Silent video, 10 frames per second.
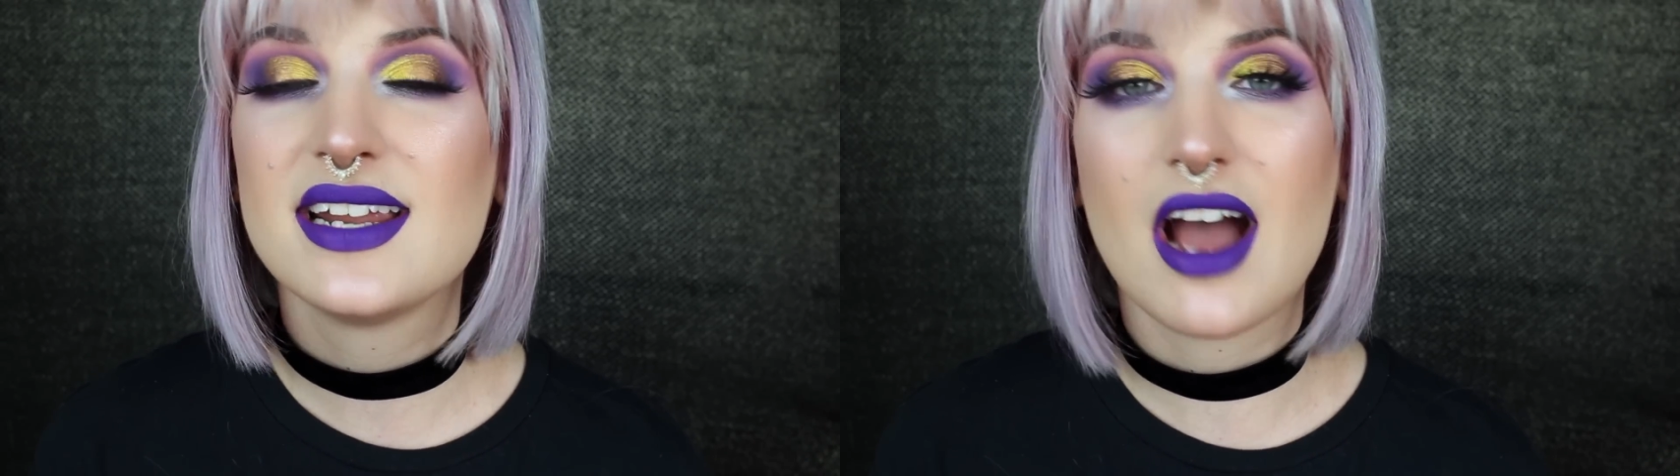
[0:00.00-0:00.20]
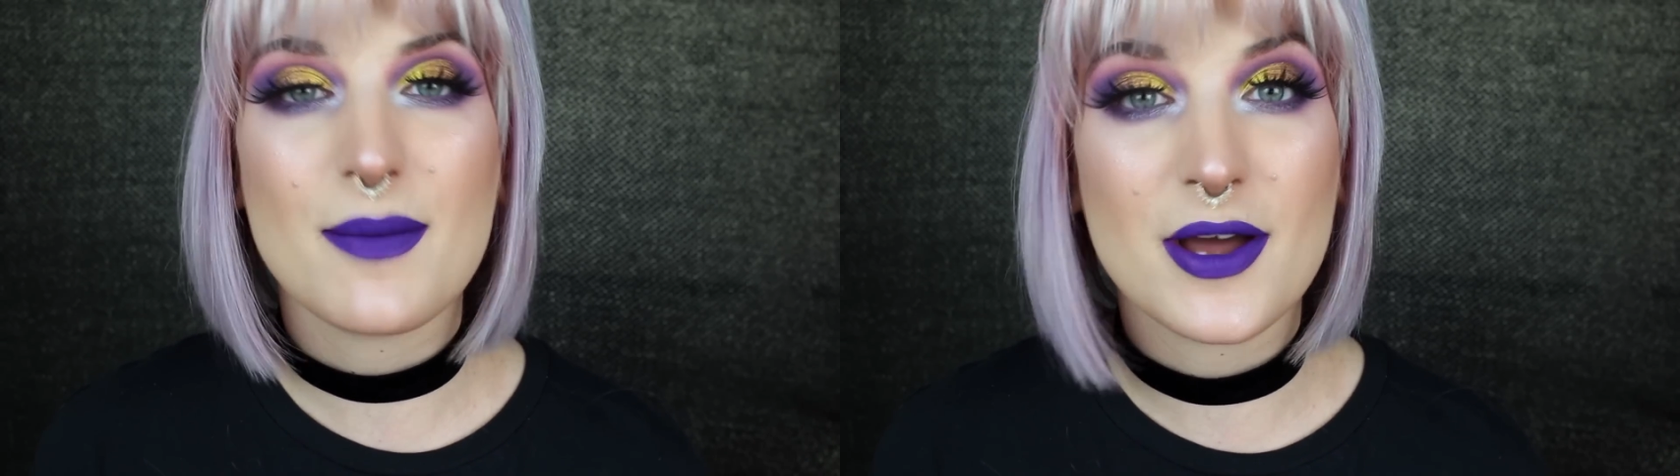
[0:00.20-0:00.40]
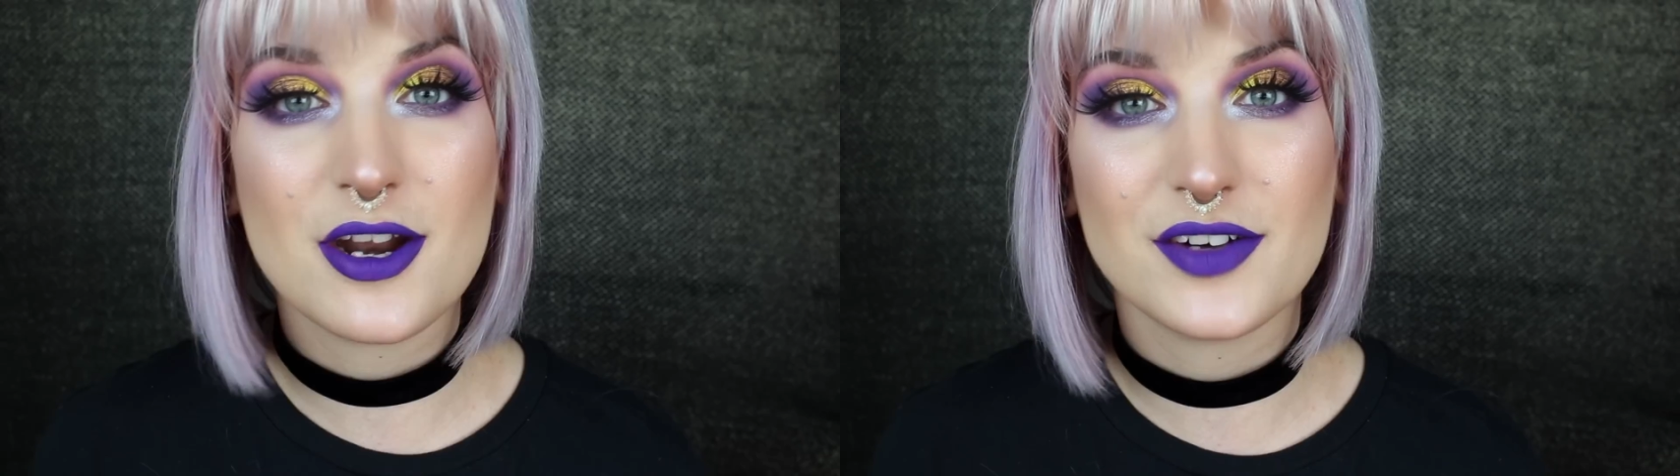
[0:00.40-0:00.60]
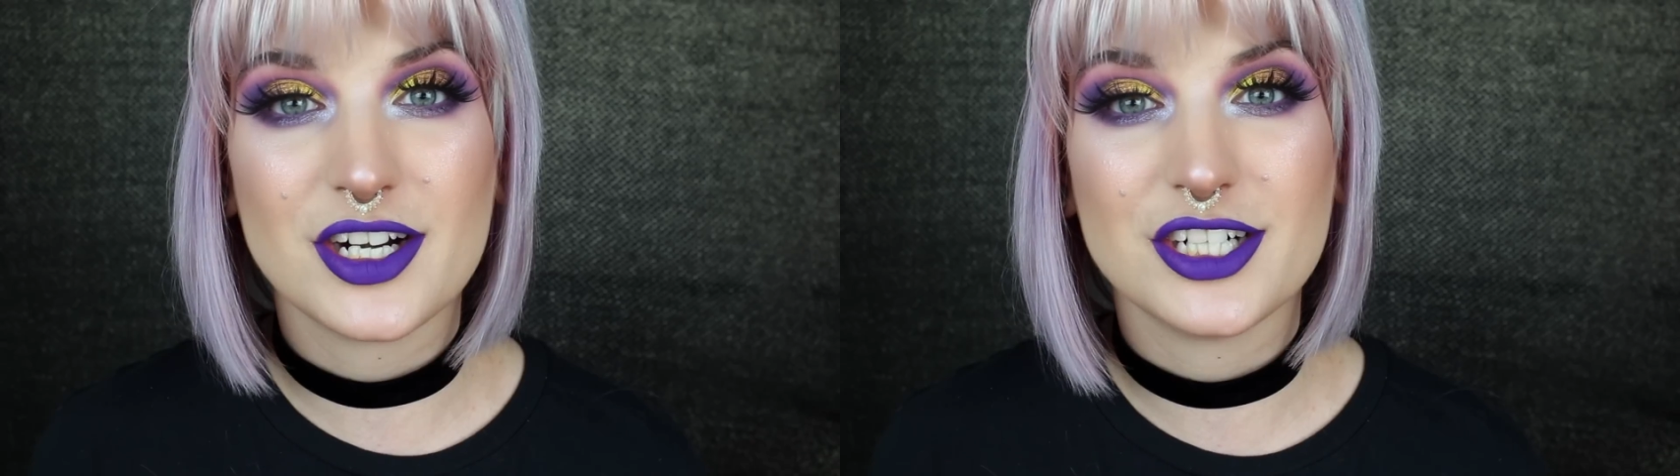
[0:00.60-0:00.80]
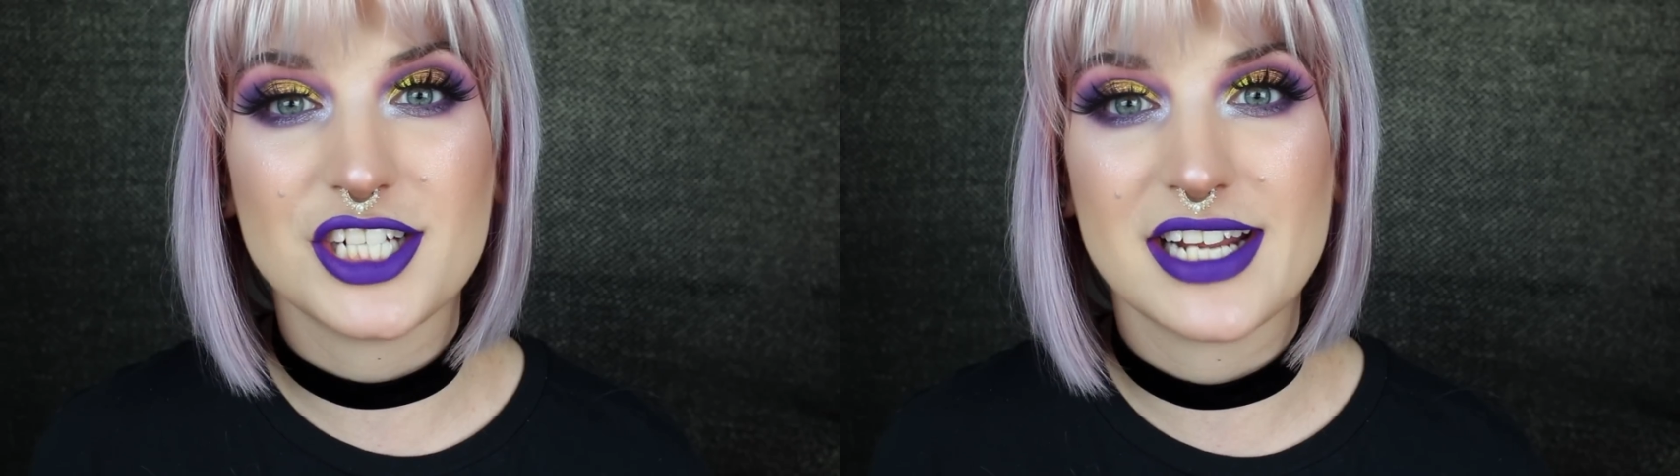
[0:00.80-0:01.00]
Hop on over to
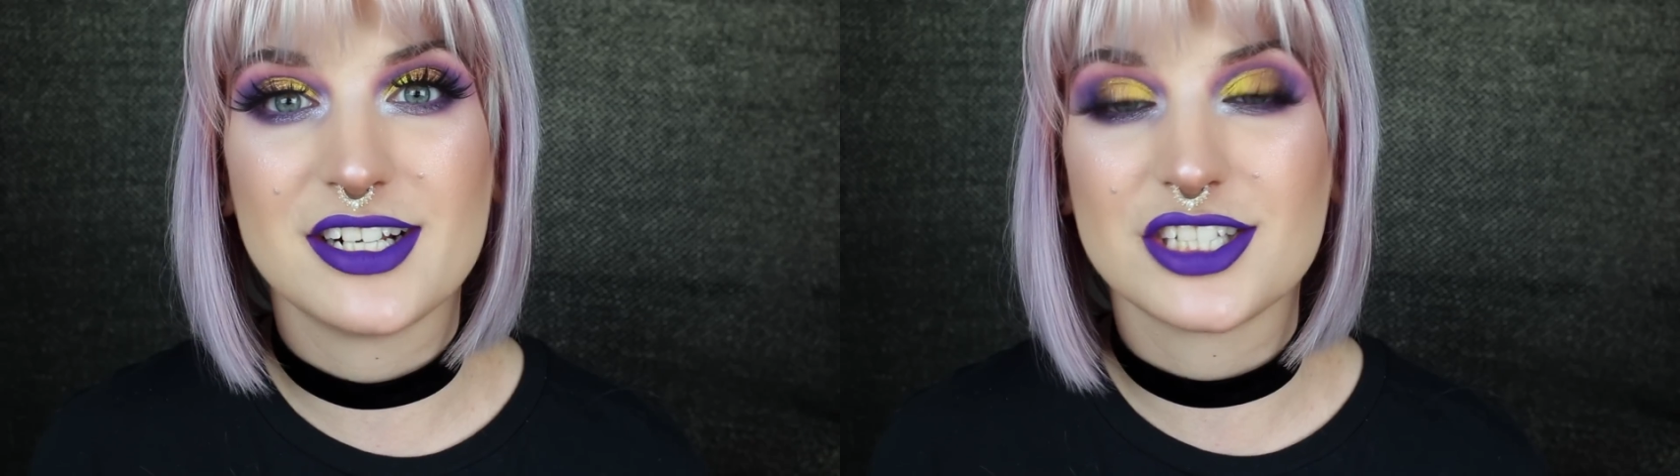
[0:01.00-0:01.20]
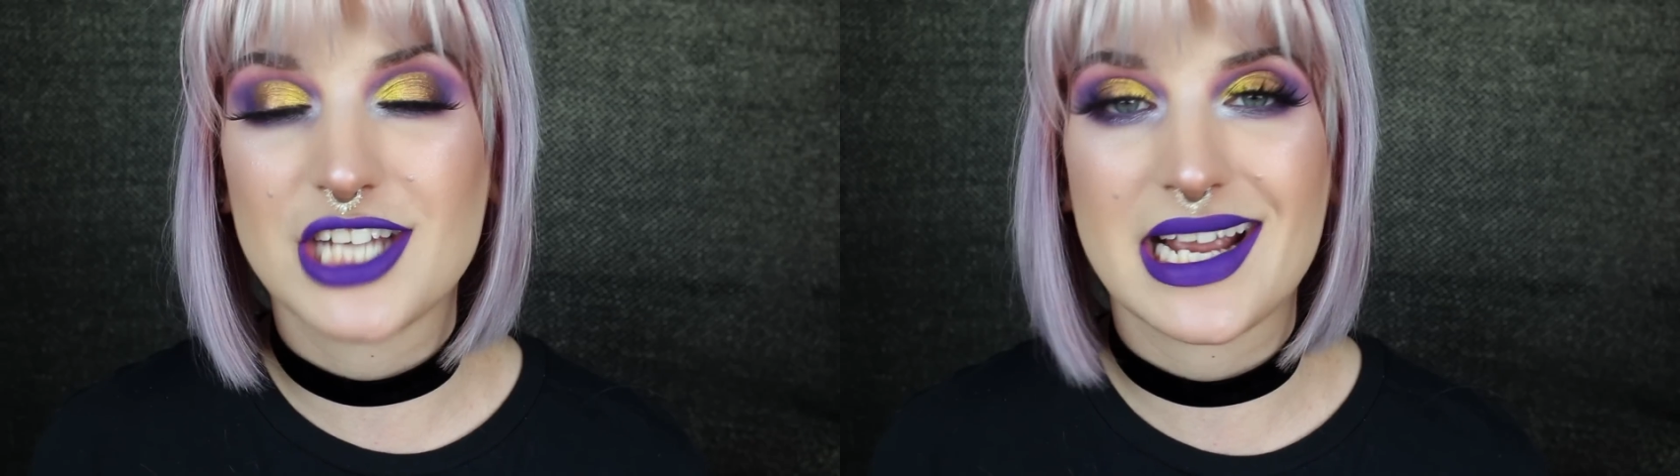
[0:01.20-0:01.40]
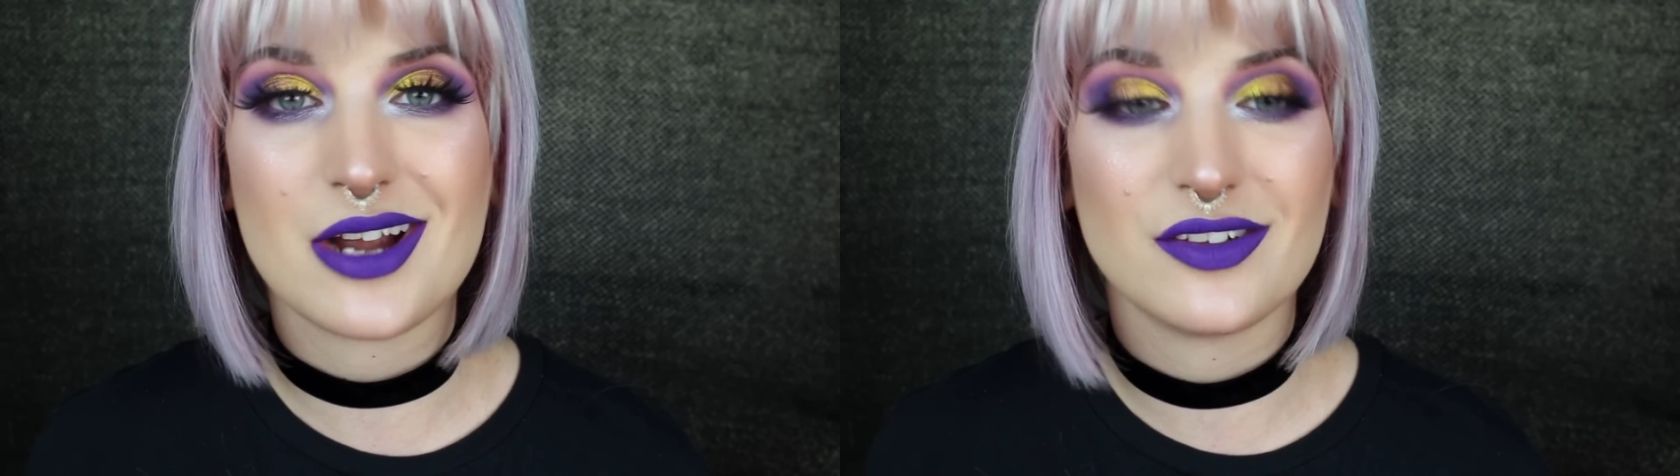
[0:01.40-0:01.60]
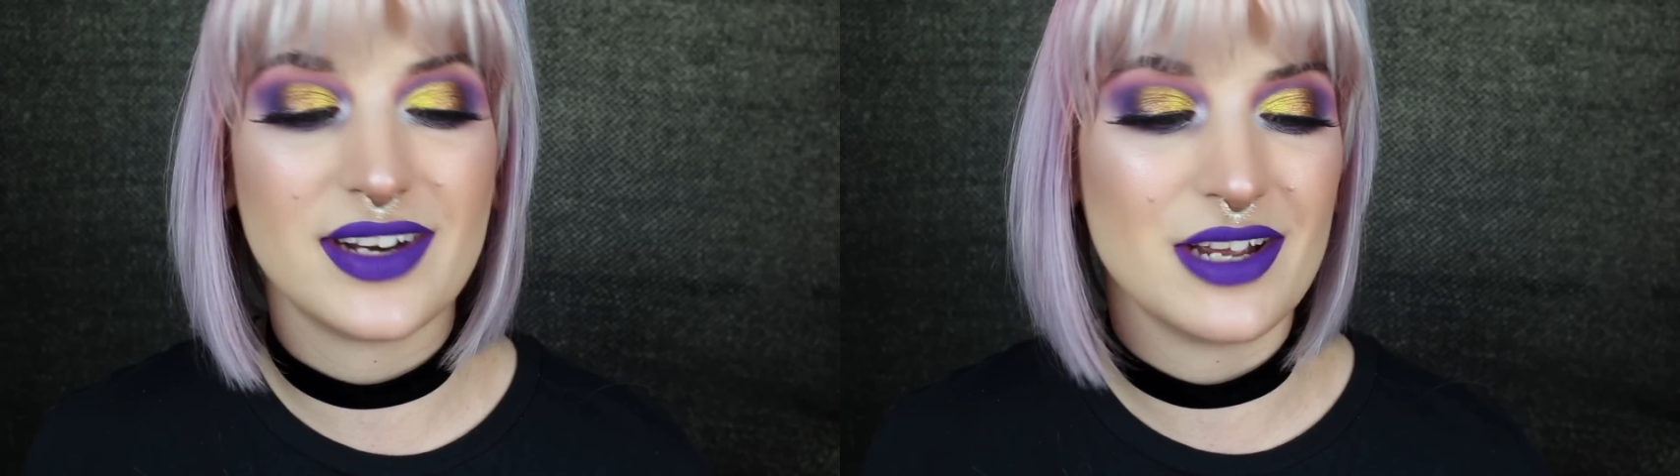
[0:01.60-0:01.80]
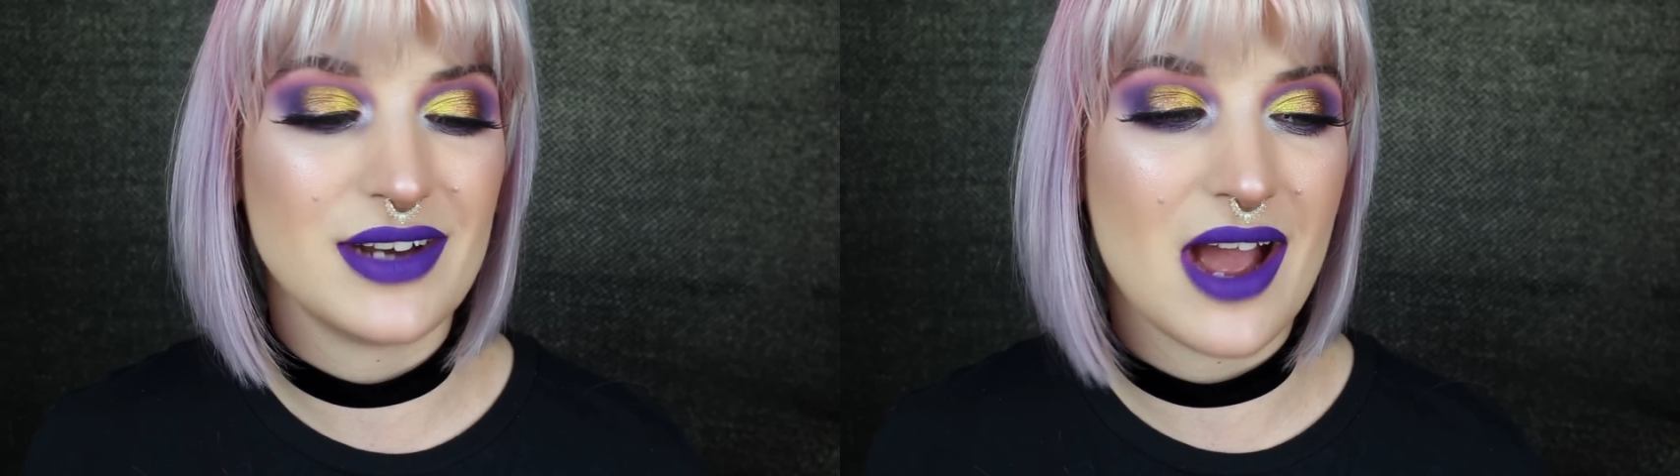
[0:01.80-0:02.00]
her channel, check out her
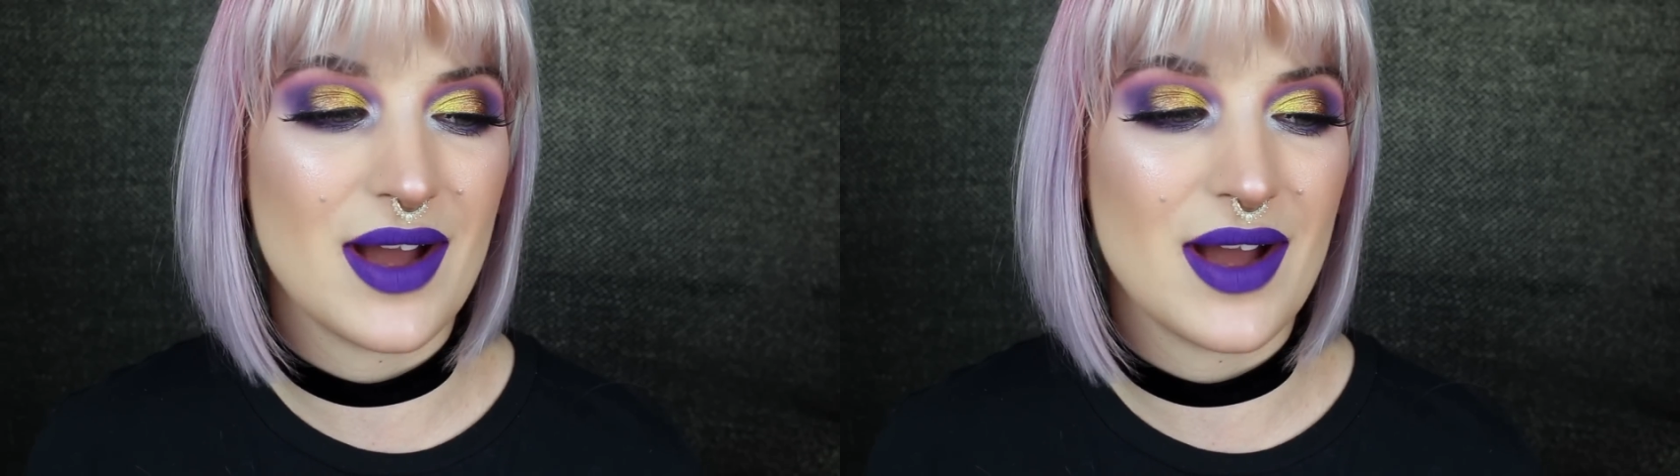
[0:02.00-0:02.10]
video now.